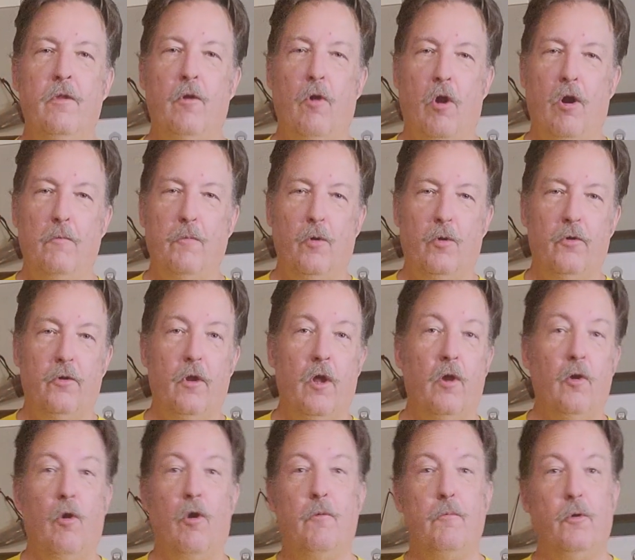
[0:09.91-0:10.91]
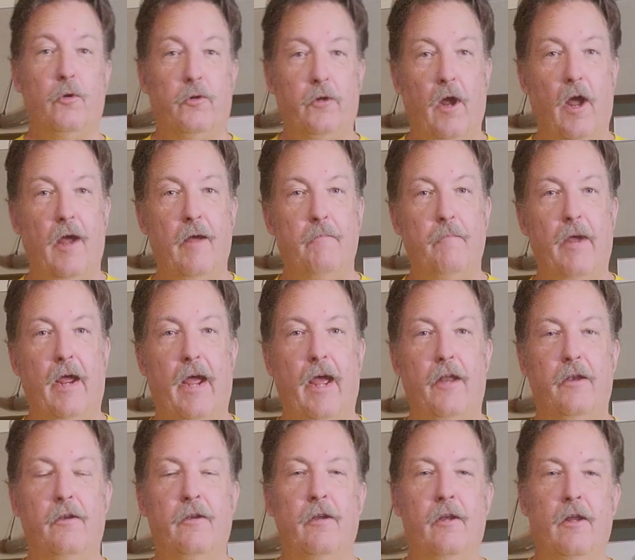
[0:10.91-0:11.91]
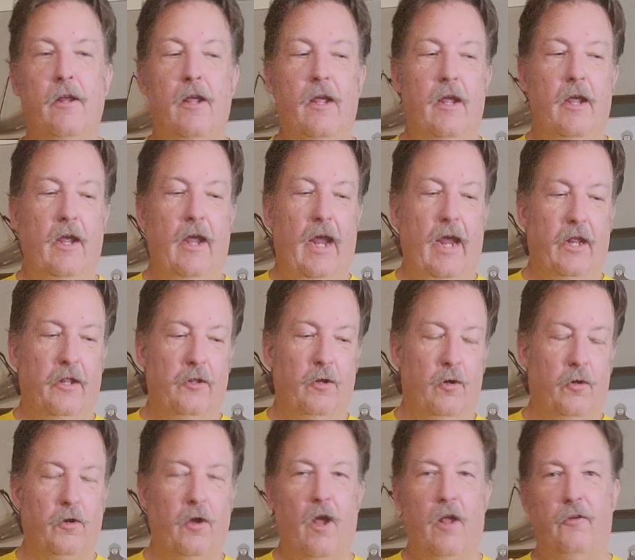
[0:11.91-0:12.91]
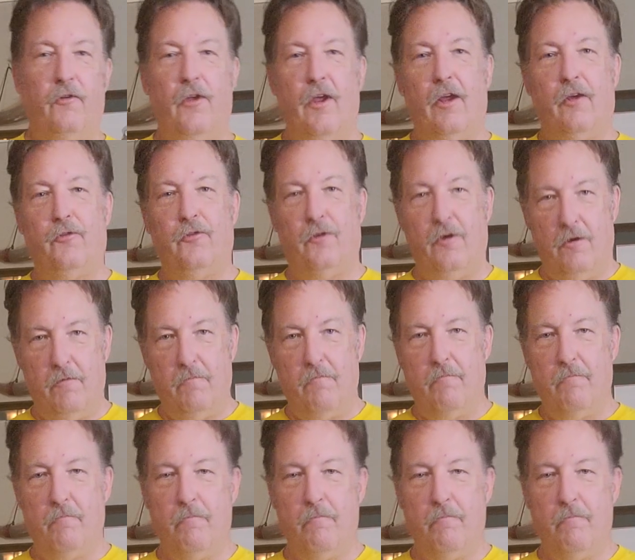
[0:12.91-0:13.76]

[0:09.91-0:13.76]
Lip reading: armored and unarmored combat and their context in,